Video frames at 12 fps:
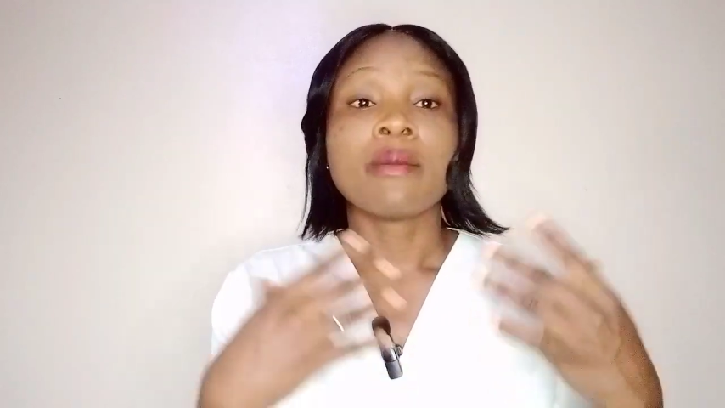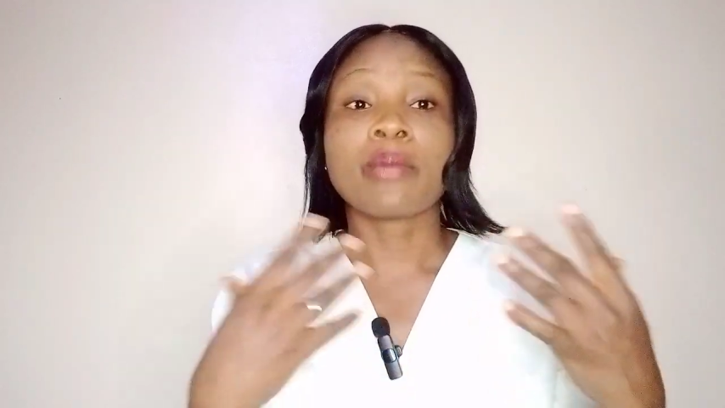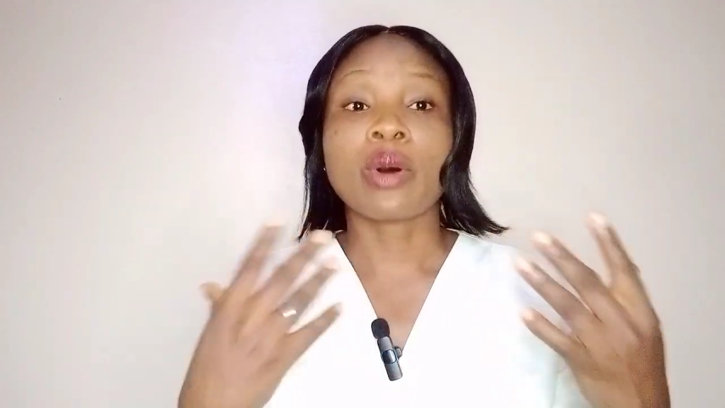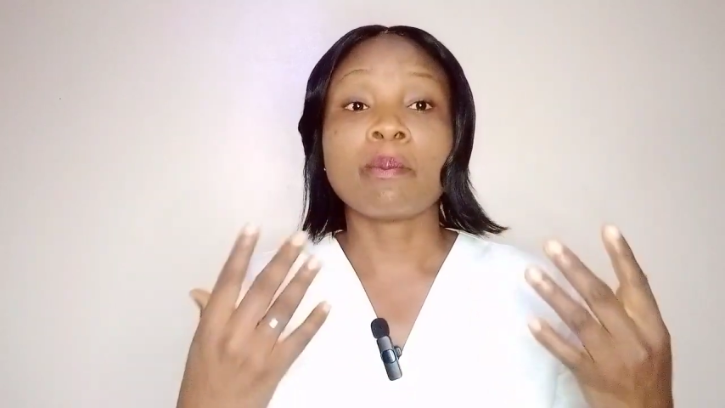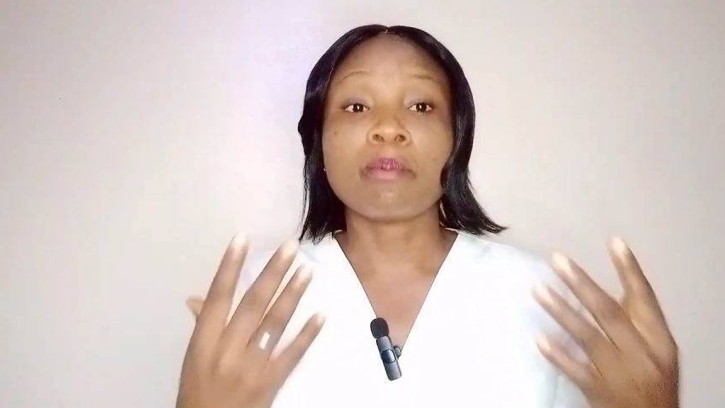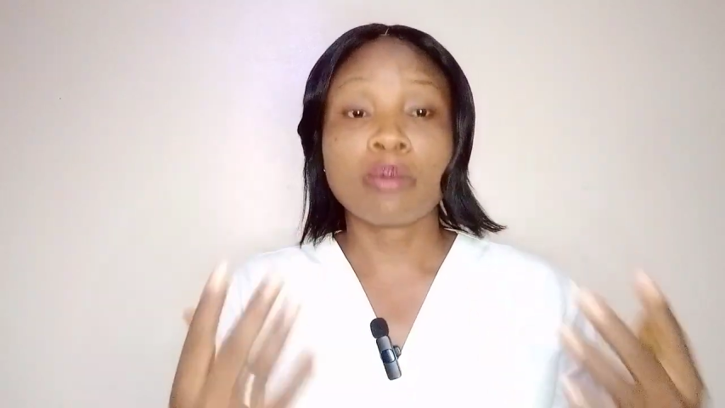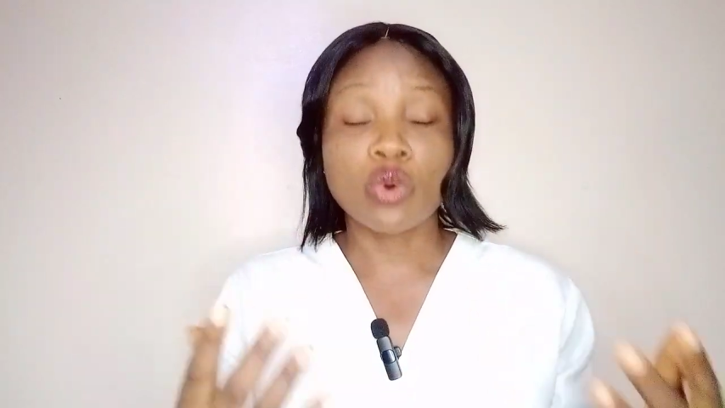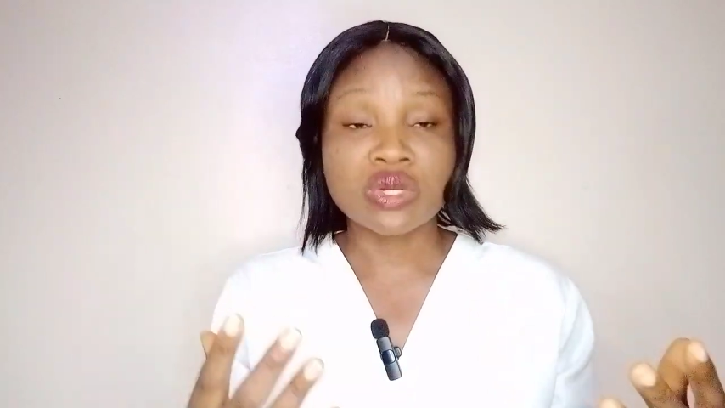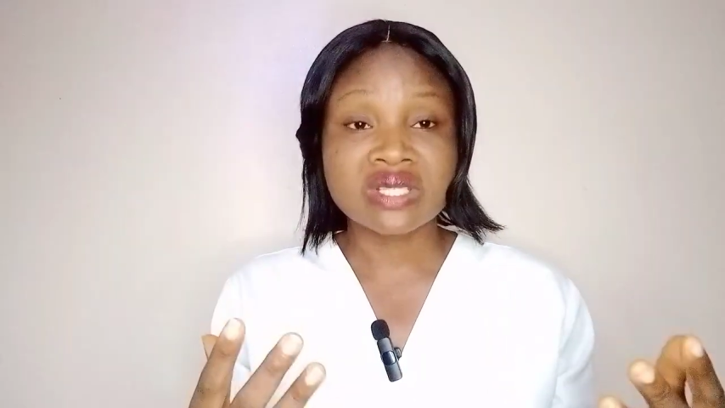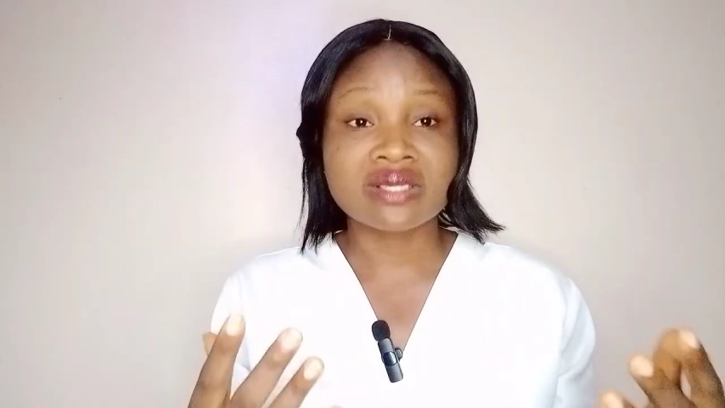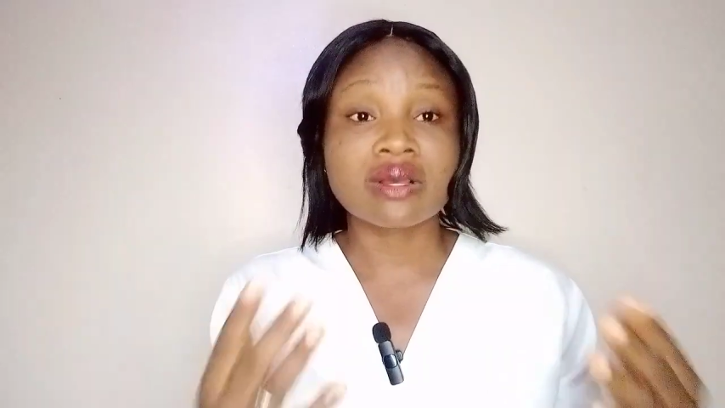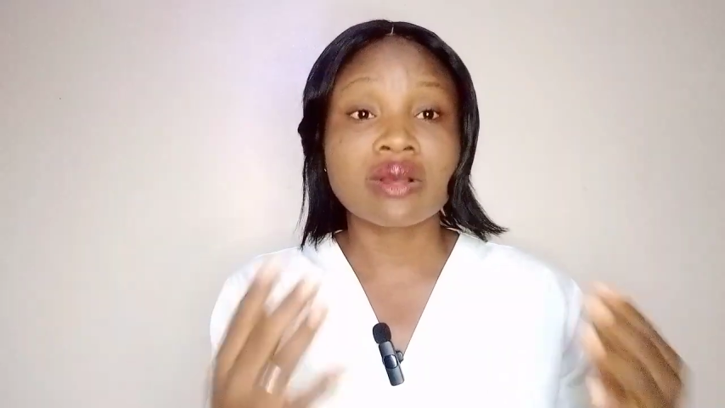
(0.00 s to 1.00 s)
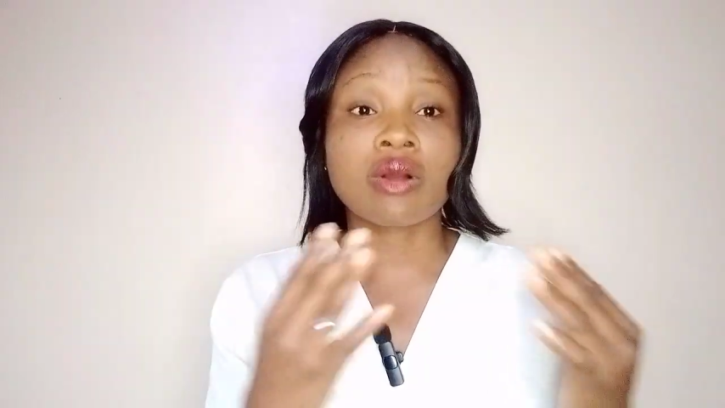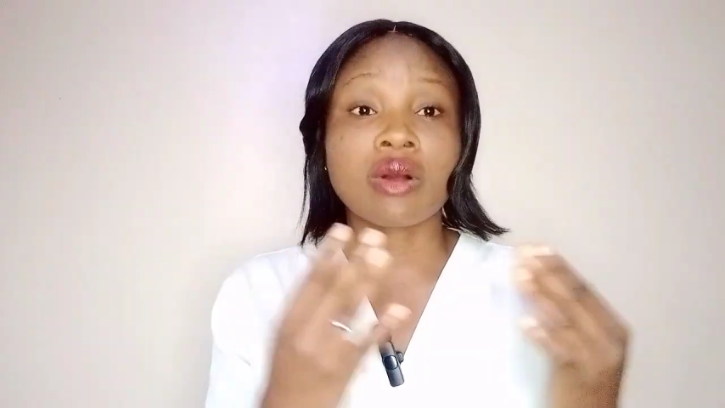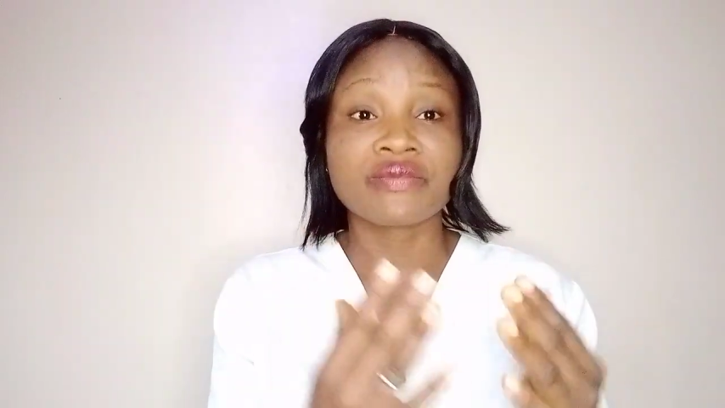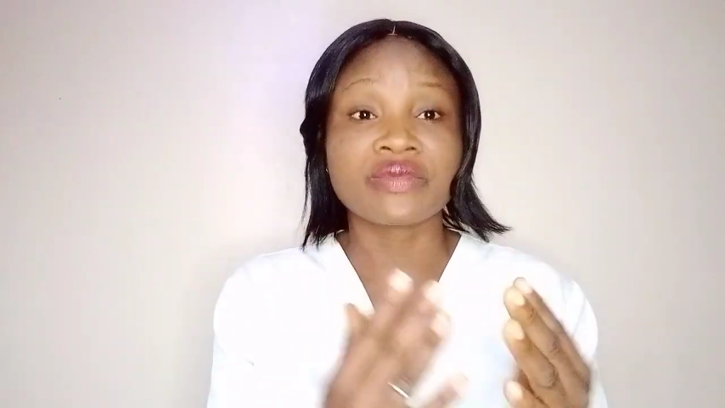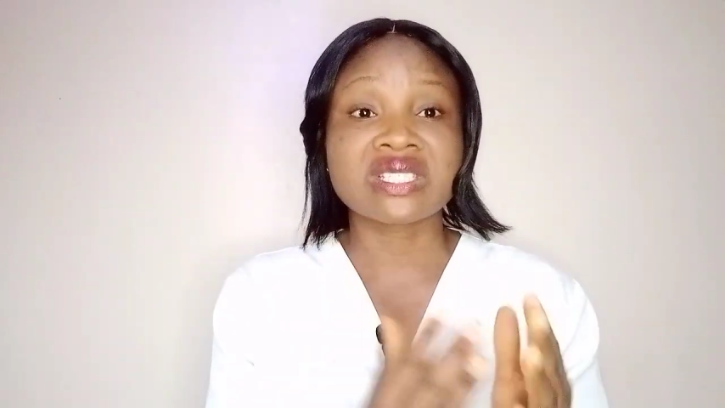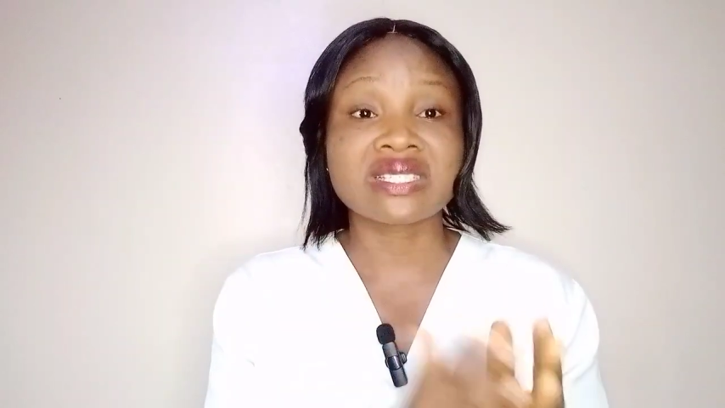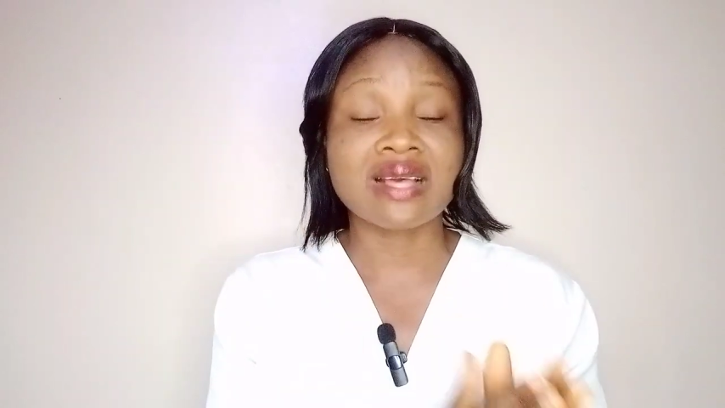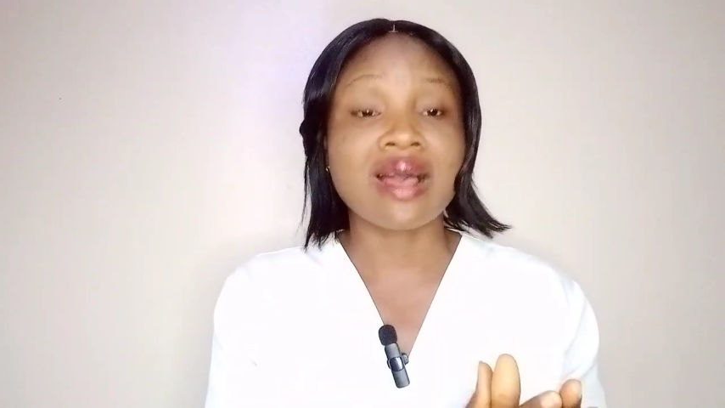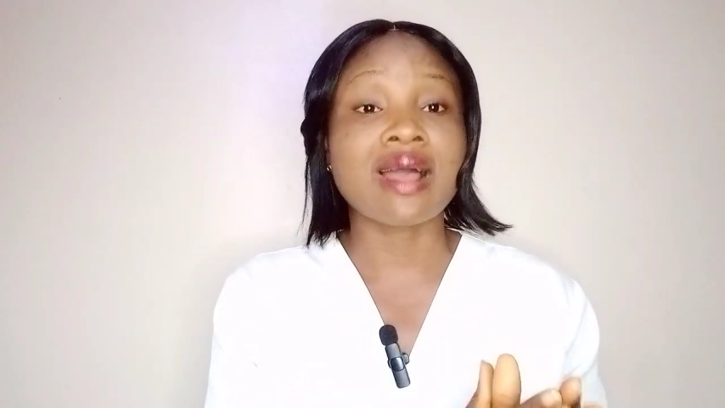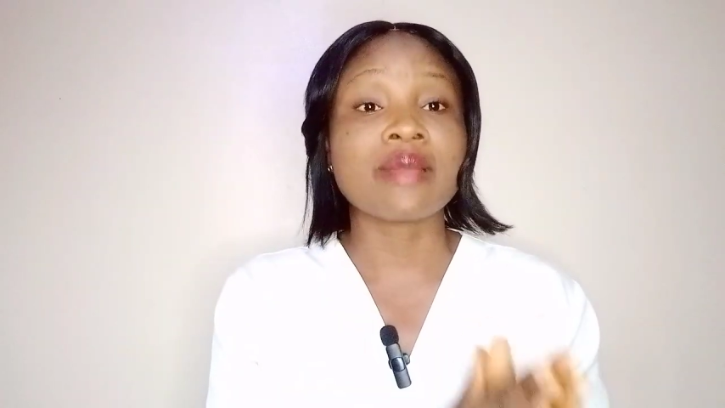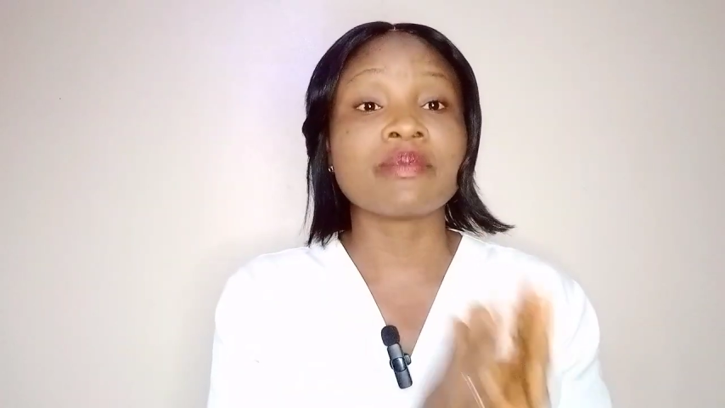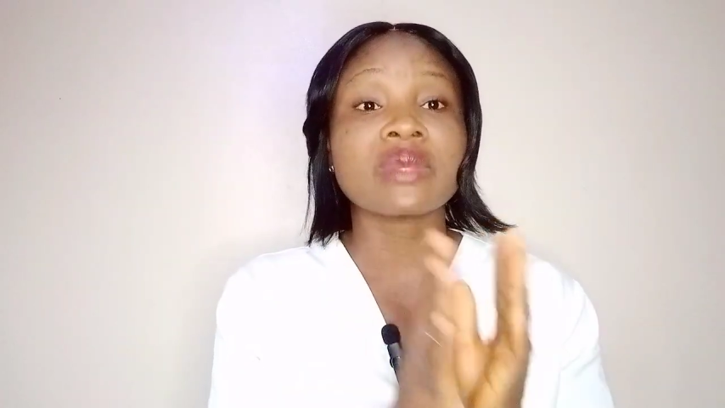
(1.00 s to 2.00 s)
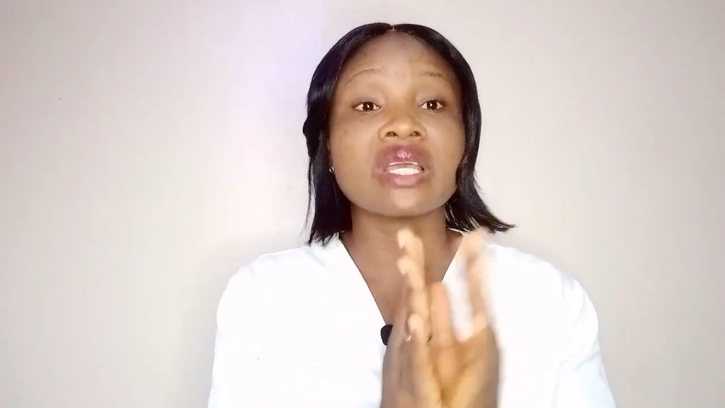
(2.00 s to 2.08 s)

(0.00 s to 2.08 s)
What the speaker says: but most of the time,